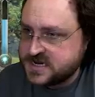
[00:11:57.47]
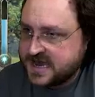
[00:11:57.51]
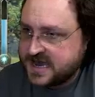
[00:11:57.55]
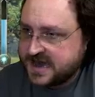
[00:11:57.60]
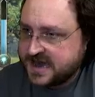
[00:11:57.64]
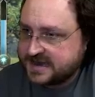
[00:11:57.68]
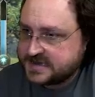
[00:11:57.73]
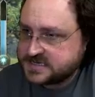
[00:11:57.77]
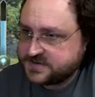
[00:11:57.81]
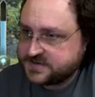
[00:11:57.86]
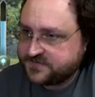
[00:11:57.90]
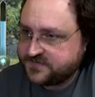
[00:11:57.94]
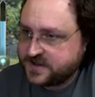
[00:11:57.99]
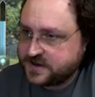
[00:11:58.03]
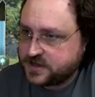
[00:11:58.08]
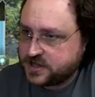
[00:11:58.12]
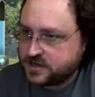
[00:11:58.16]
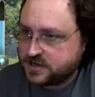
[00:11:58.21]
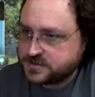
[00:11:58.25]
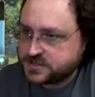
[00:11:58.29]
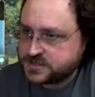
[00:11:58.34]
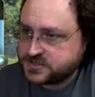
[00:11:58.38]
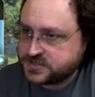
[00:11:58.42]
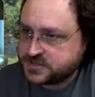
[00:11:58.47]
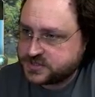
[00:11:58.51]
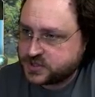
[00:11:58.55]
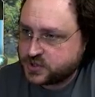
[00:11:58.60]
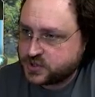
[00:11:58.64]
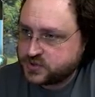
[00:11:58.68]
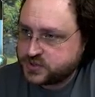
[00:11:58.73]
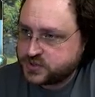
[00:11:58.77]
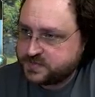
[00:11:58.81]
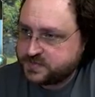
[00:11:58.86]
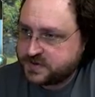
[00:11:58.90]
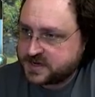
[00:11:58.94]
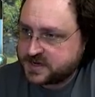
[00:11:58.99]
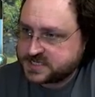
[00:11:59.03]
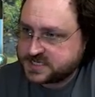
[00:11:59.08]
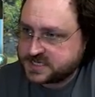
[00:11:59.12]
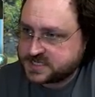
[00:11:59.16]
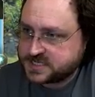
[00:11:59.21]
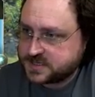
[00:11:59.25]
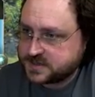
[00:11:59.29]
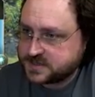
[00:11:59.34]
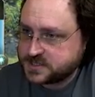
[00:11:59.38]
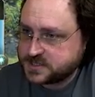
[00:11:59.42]
As the fleet closes, the crew spots
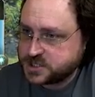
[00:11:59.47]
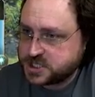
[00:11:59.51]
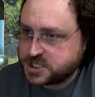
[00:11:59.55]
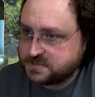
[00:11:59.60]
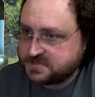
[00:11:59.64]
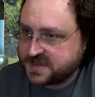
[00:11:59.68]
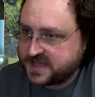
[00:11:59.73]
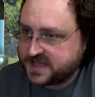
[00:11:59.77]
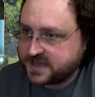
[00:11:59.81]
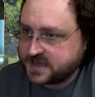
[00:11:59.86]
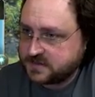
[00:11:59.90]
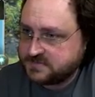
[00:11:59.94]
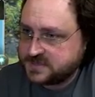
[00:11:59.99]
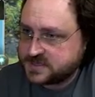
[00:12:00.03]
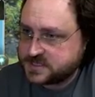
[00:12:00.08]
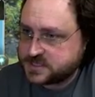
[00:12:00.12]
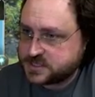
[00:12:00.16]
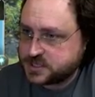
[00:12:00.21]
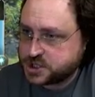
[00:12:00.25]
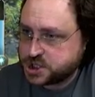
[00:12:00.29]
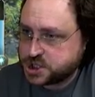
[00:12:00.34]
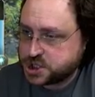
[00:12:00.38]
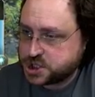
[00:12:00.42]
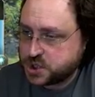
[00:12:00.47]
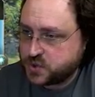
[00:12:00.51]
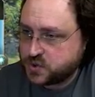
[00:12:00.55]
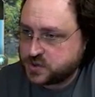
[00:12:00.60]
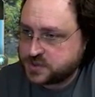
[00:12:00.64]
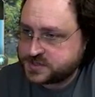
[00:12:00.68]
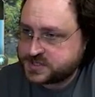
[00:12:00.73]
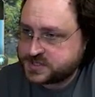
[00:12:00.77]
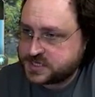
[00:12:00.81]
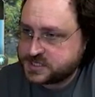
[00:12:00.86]
a sunken ship lying amidst the shoals.